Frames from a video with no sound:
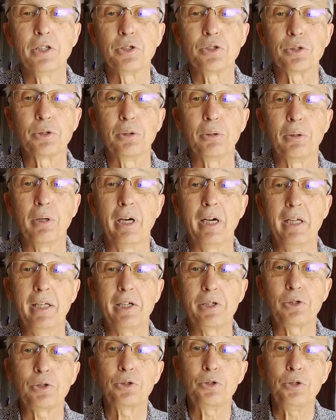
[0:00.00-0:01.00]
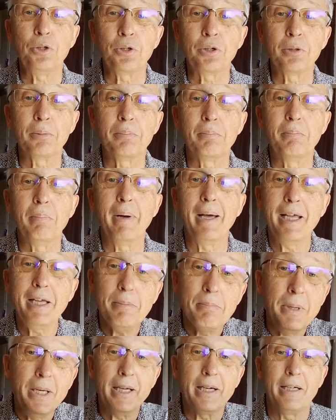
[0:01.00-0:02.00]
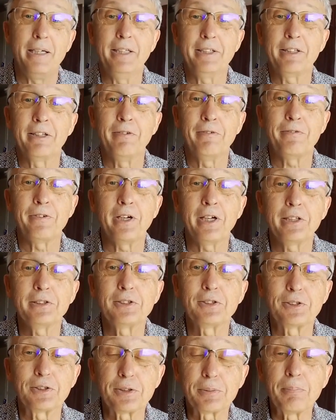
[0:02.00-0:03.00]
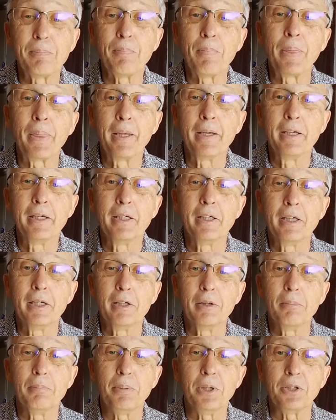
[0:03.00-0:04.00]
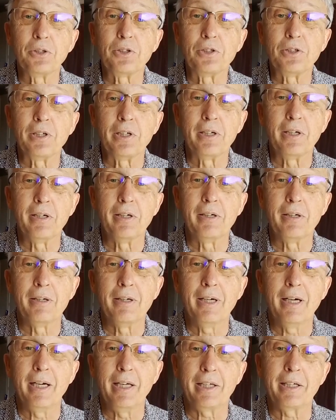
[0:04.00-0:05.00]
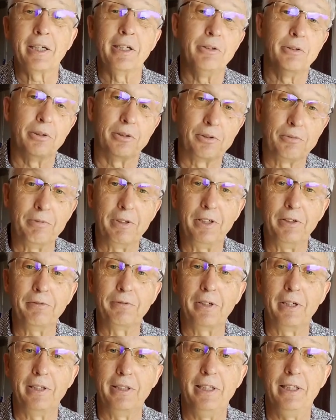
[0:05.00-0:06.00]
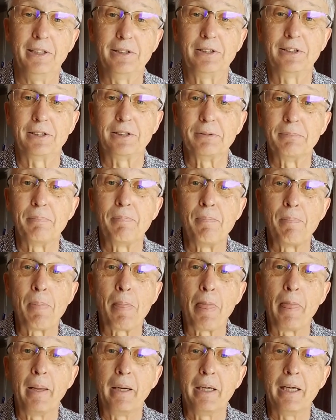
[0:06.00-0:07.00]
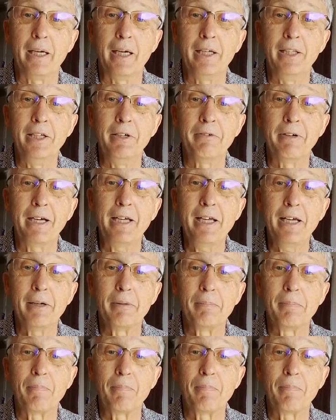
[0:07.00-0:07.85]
So I assume maybe a little fast, but uh, I cannot verify this. Anyway,